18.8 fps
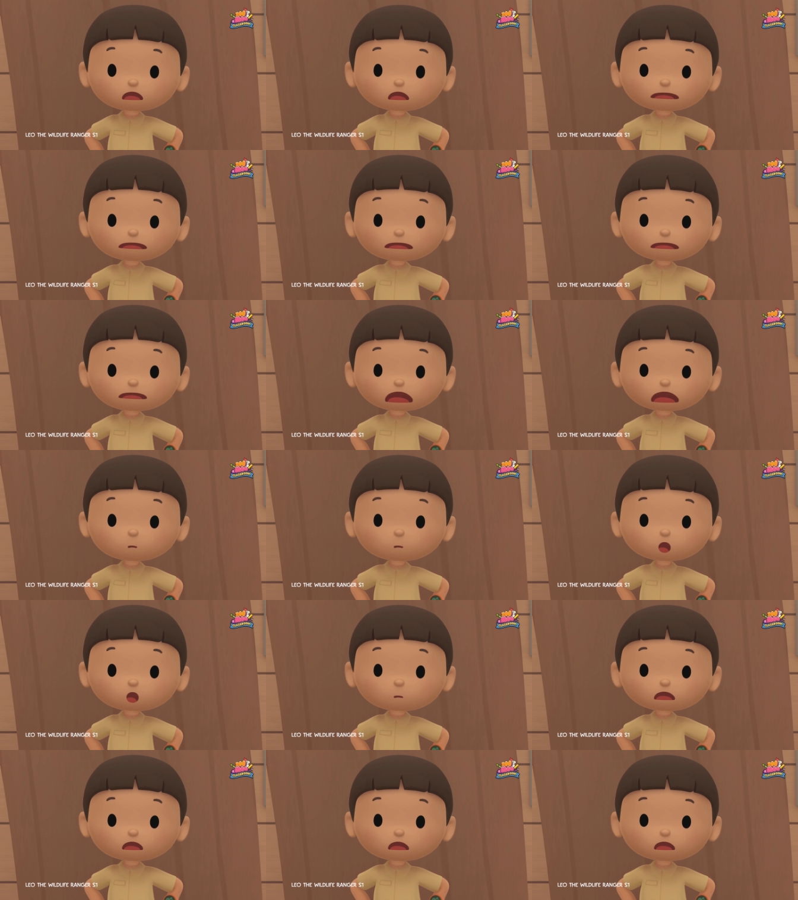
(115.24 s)
and its
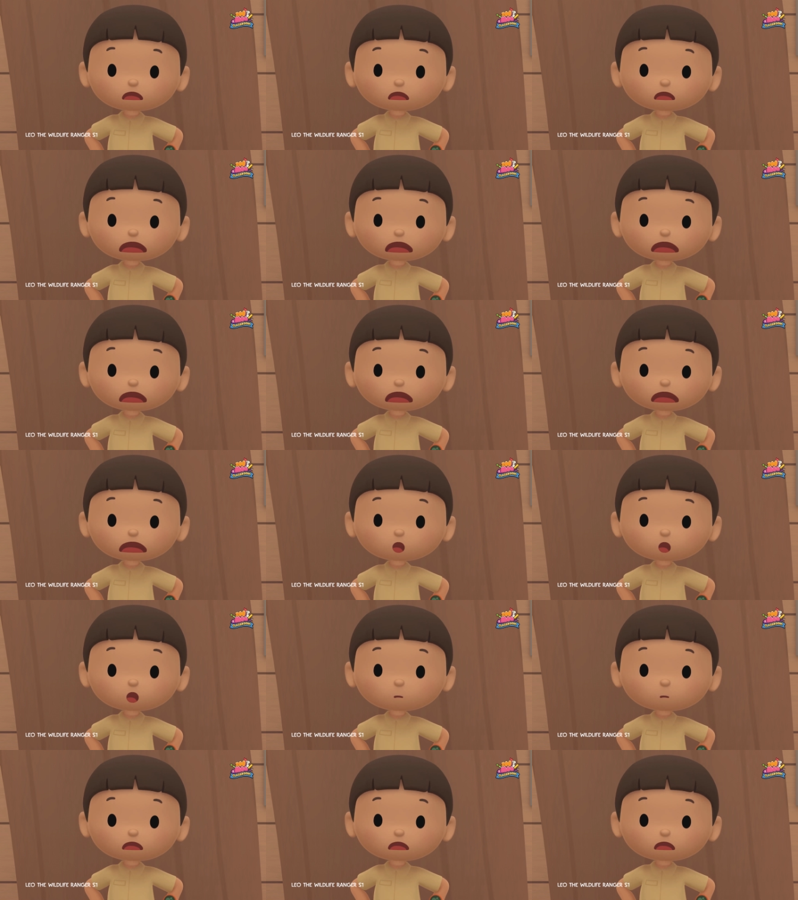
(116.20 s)
camouflage doesn't
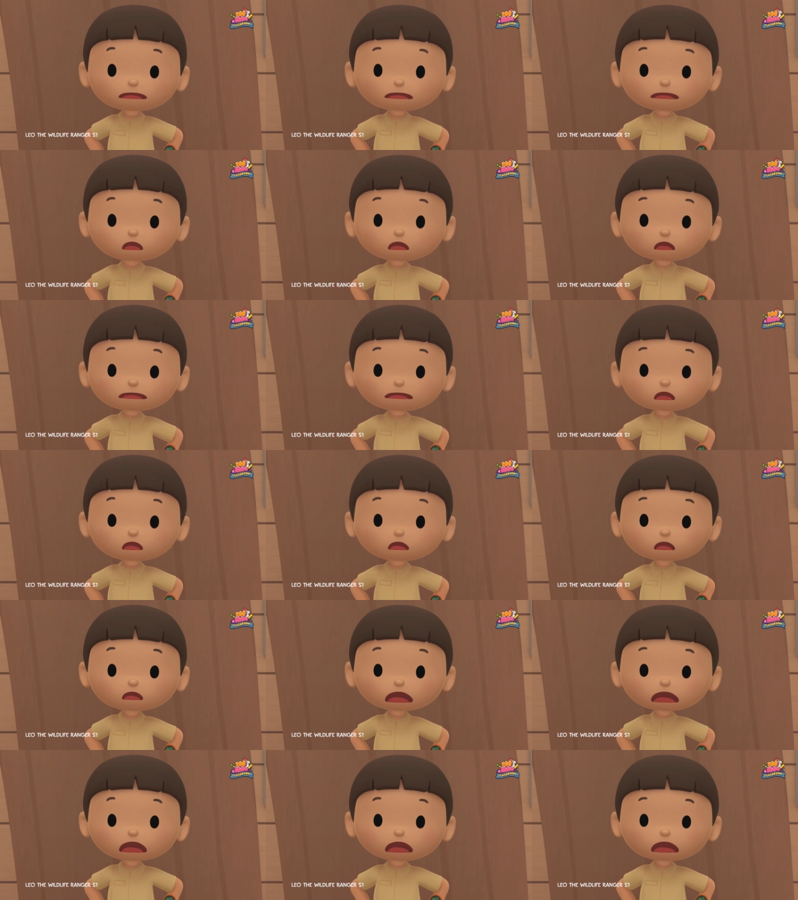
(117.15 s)
work very well in
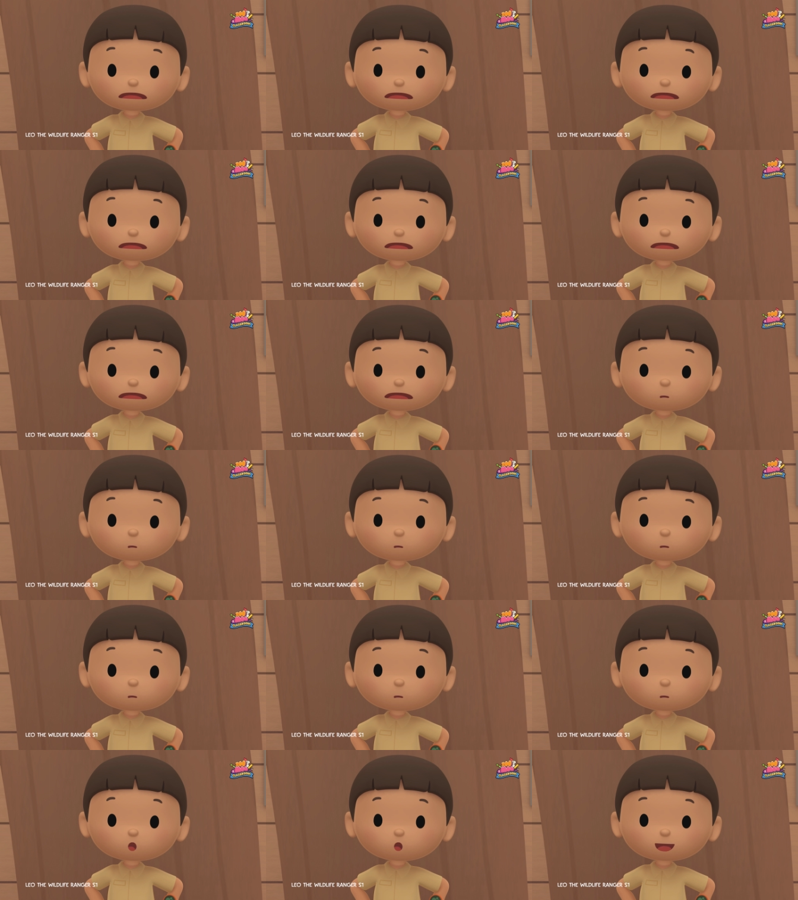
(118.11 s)
our garden.
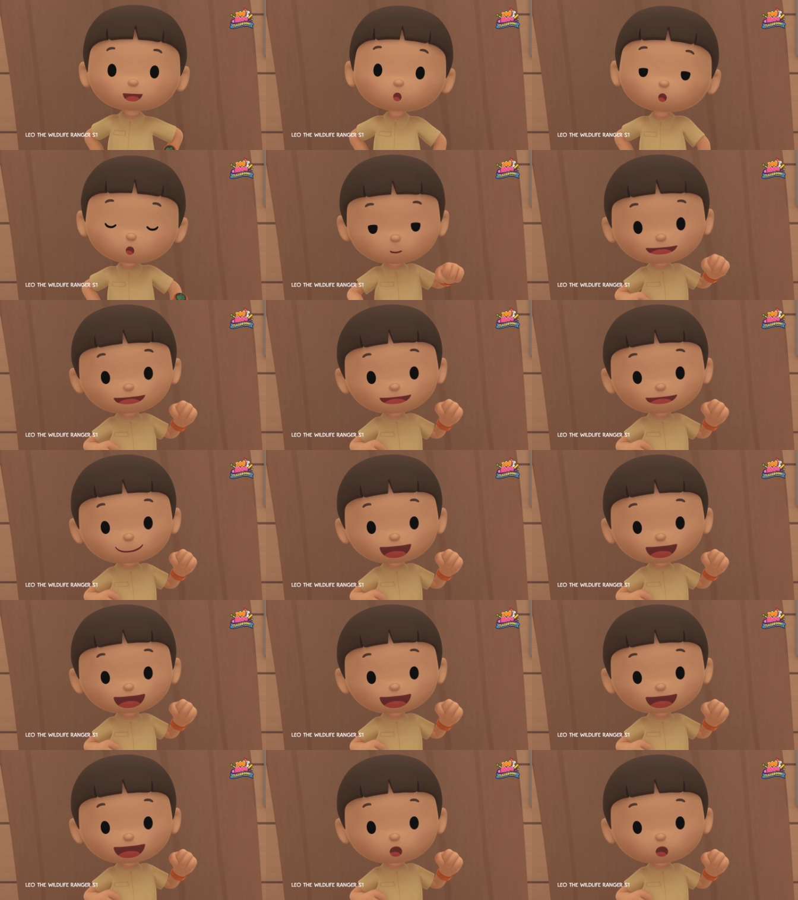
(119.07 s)
We should bring it
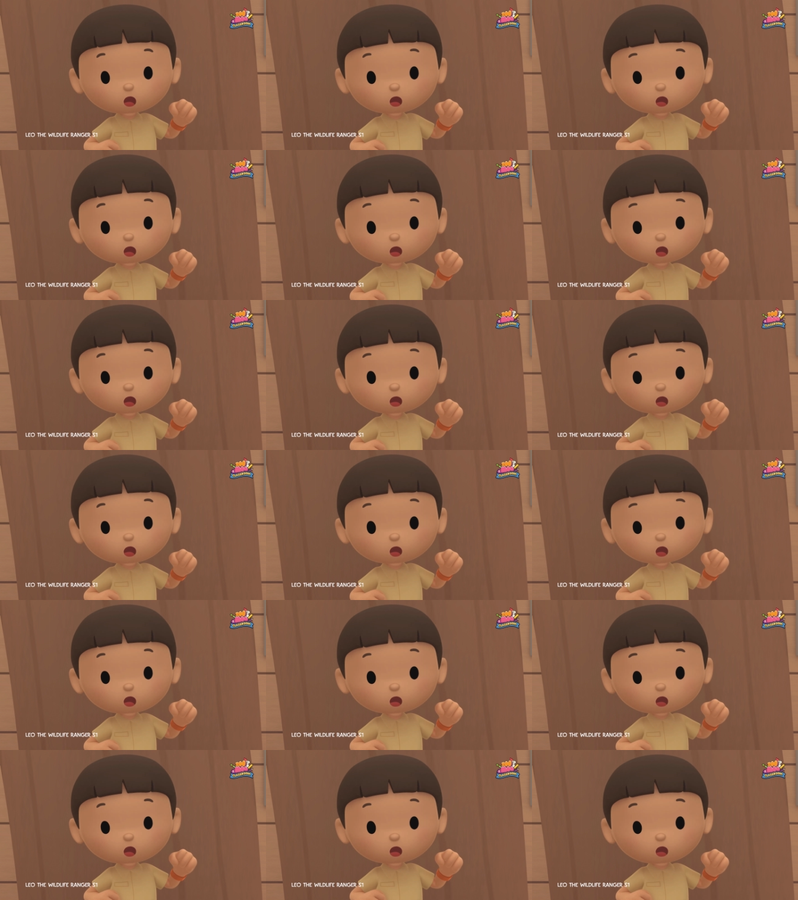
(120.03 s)
back